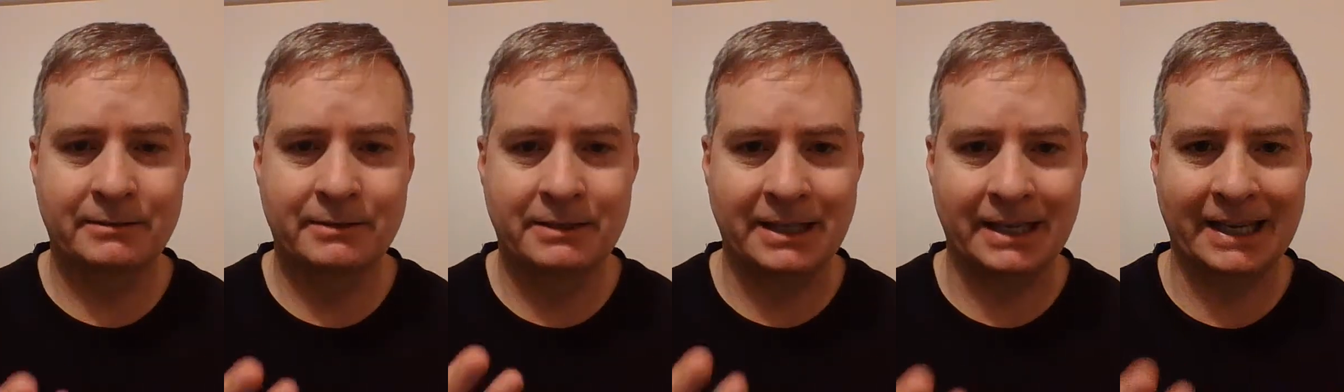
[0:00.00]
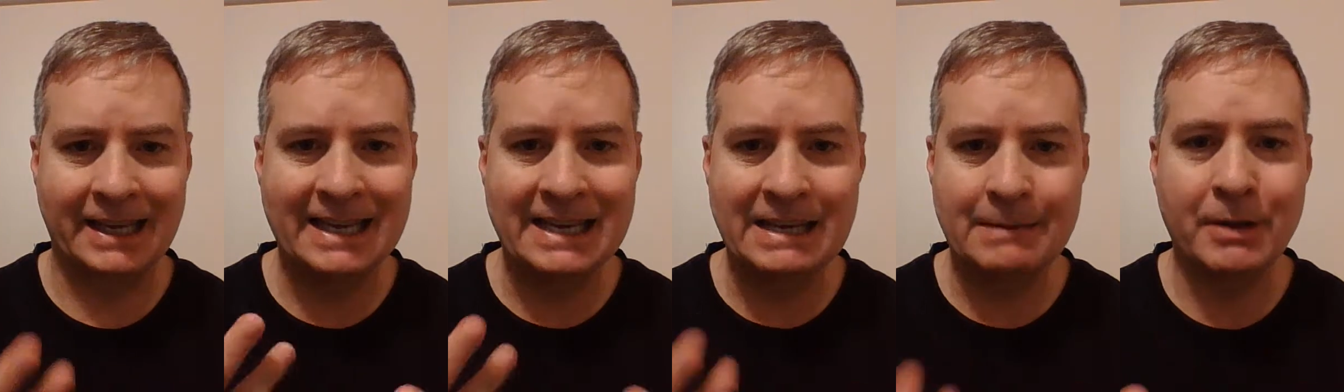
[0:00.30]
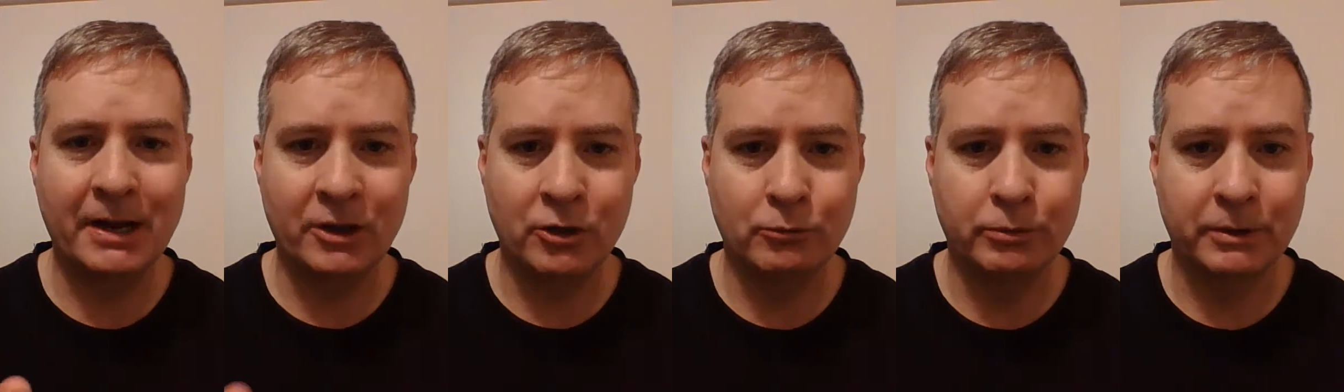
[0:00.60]
to
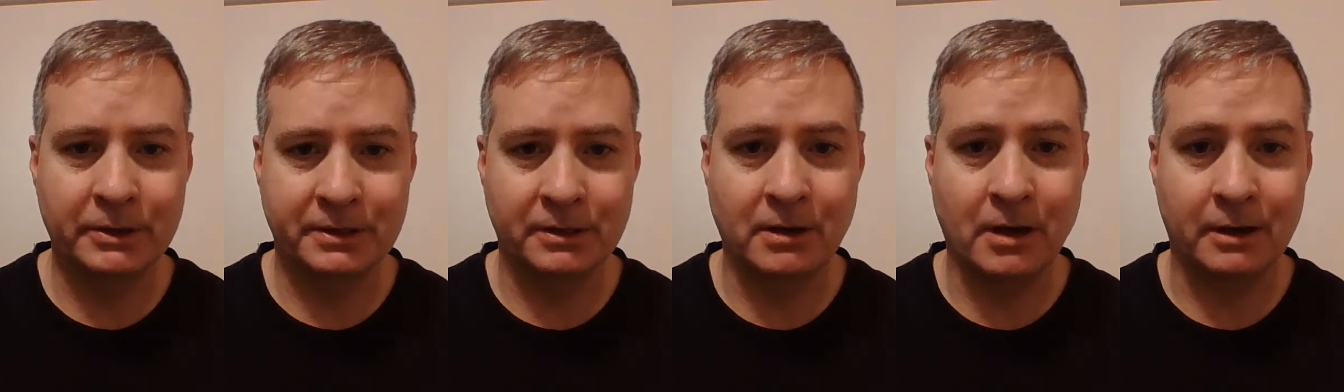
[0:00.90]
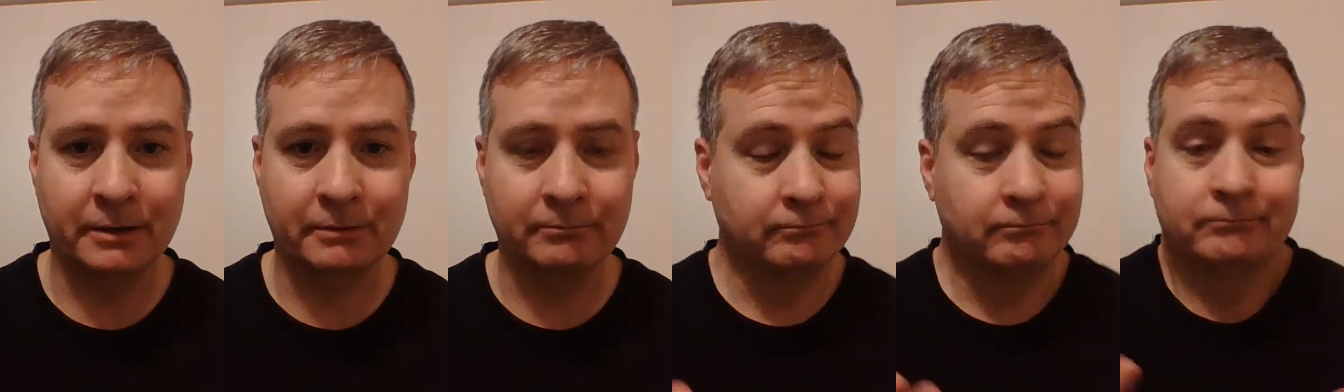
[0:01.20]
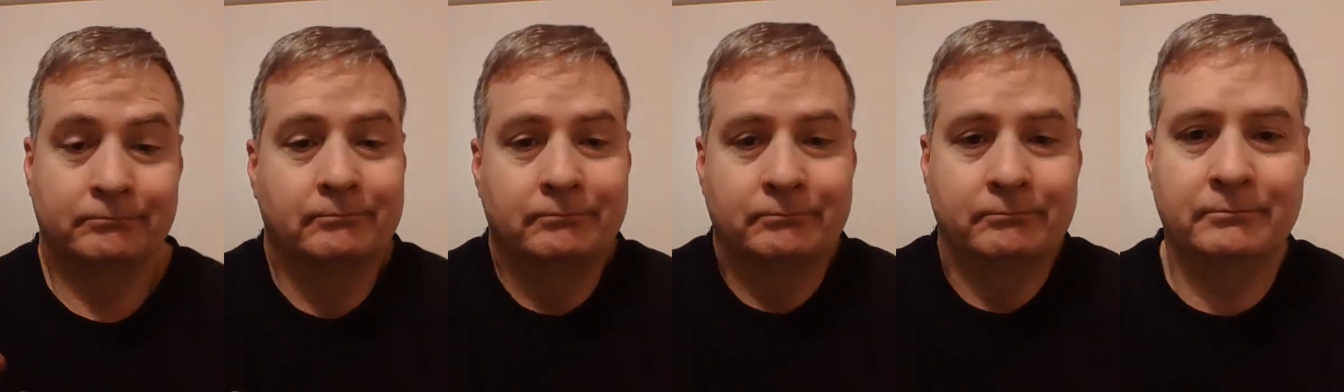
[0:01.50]
anybody who puts it on.
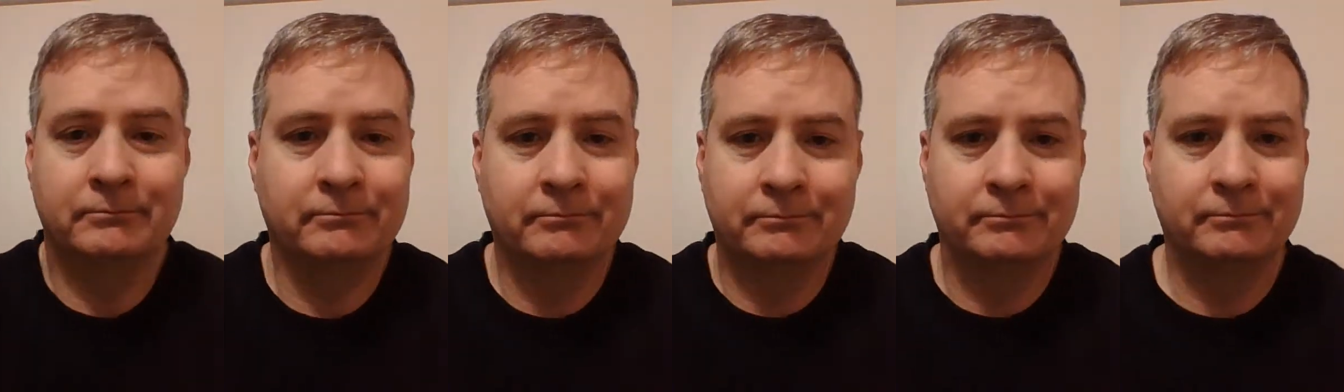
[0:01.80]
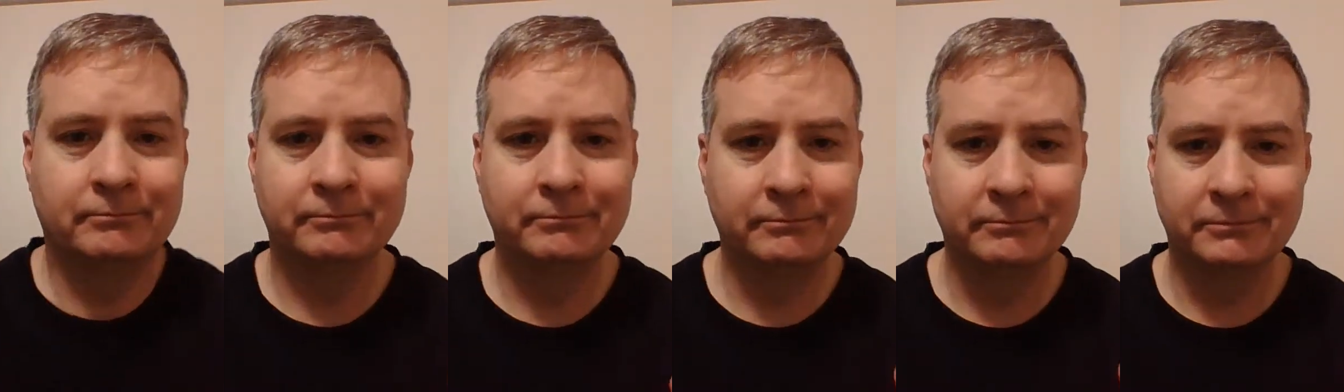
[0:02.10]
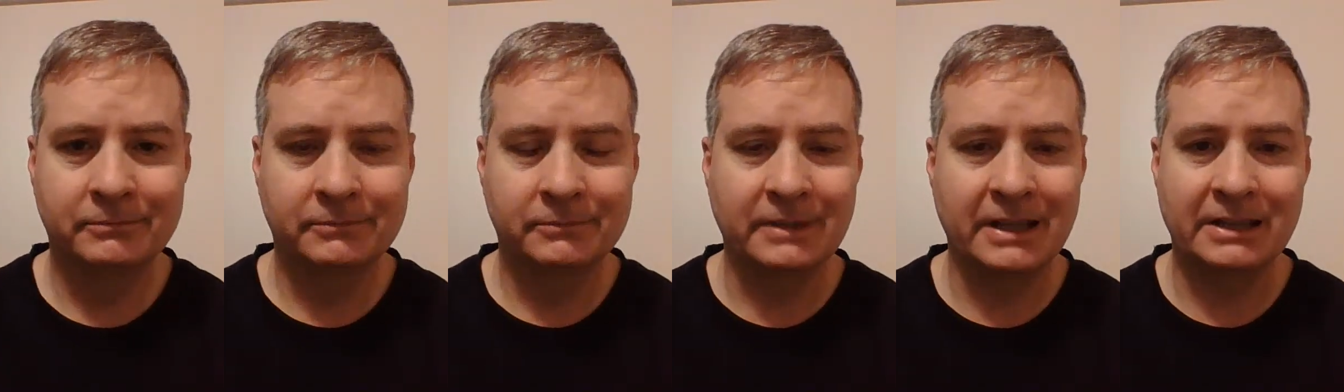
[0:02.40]

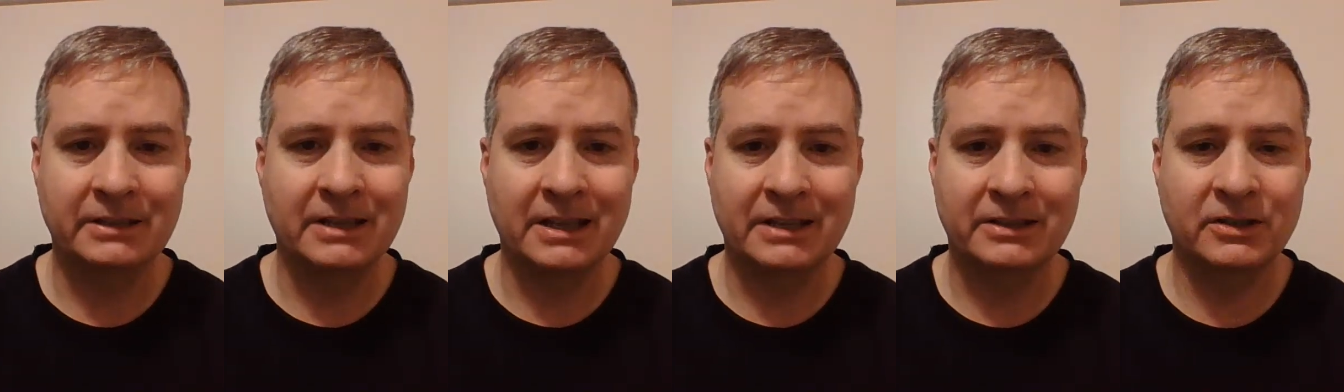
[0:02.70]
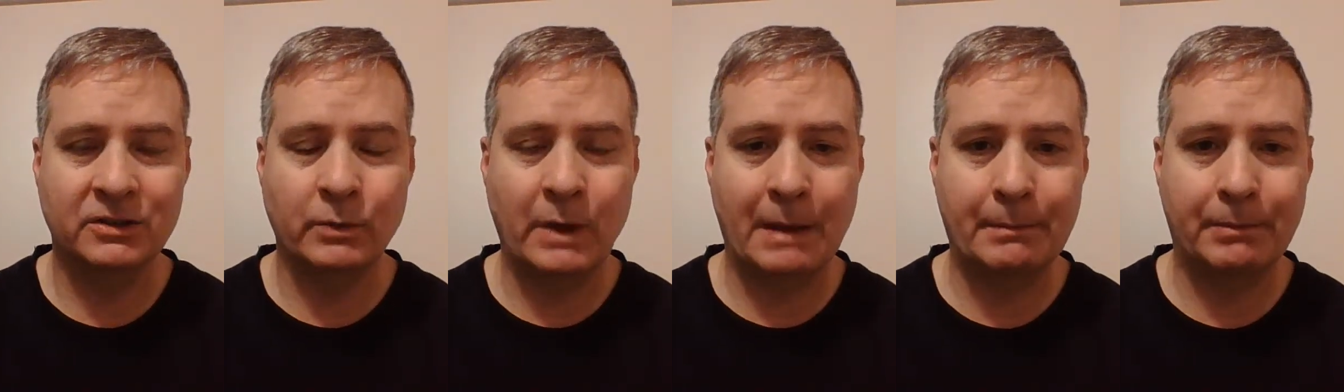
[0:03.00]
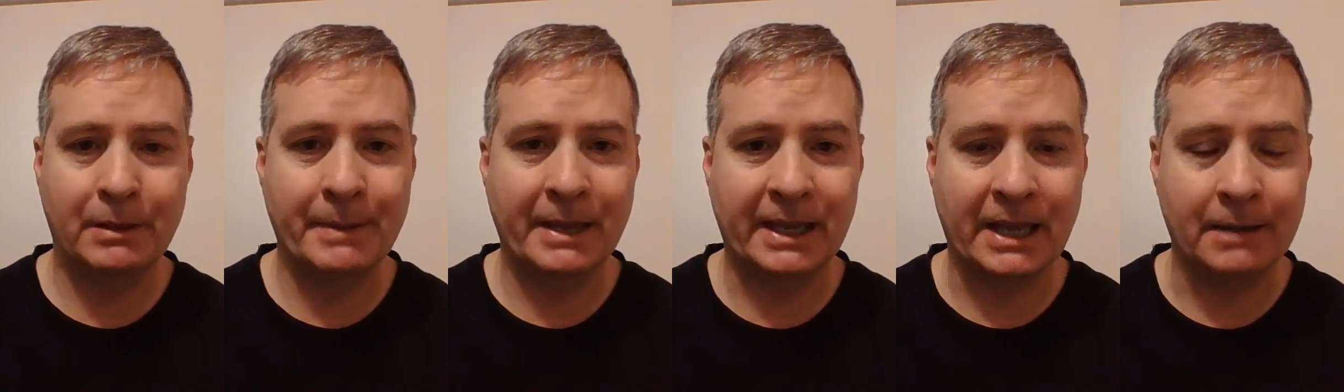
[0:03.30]
That's just the way I
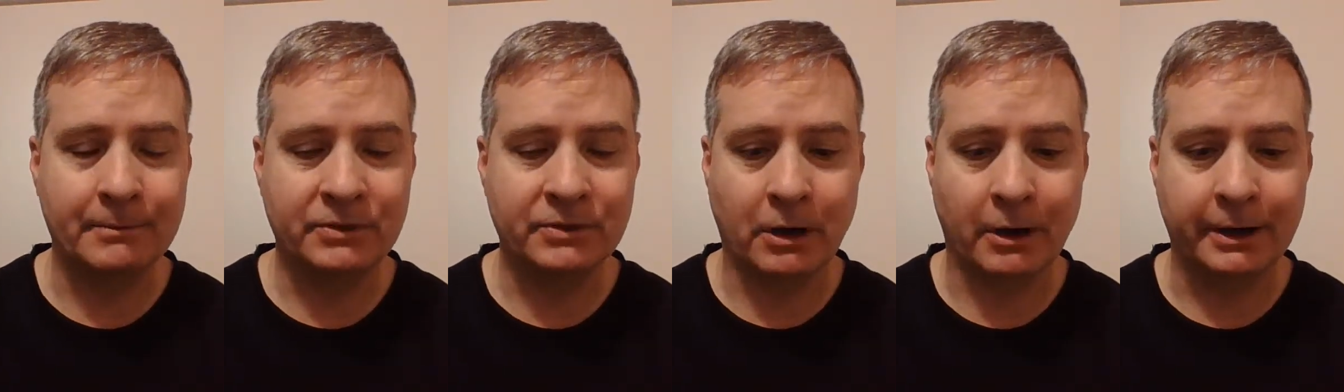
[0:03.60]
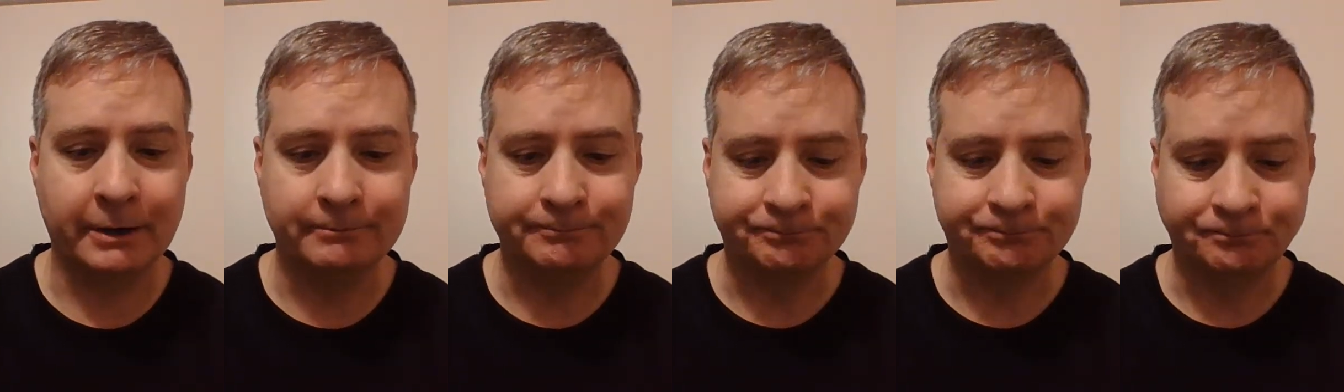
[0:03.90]
play my game. Sorry.